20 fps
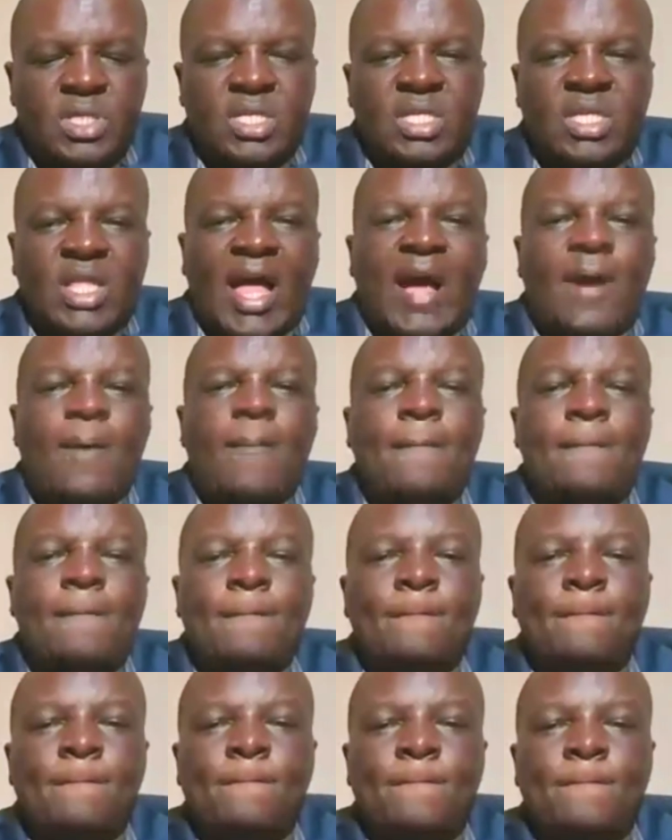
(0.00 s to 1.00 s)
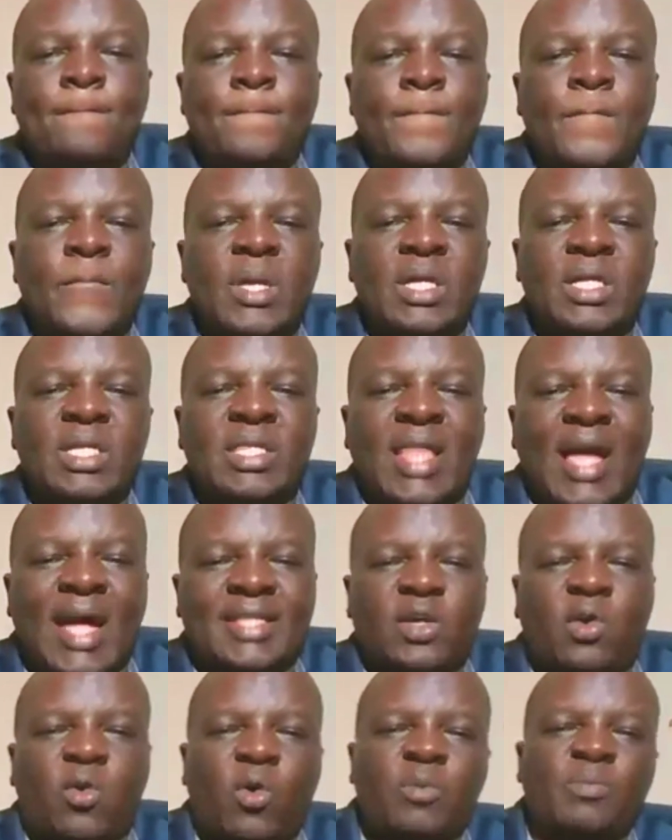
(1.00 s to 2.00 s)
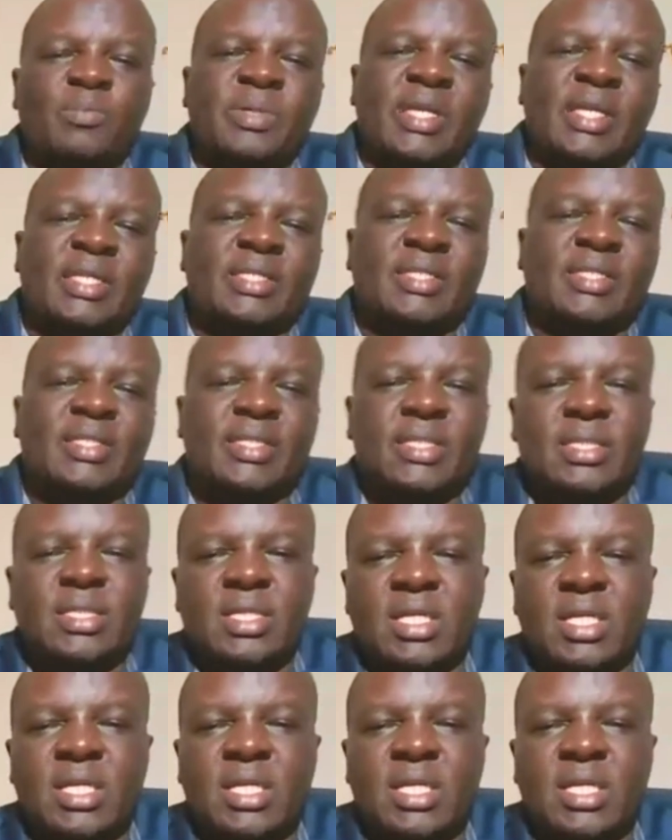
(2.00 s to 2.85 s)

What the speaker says: Now, that completes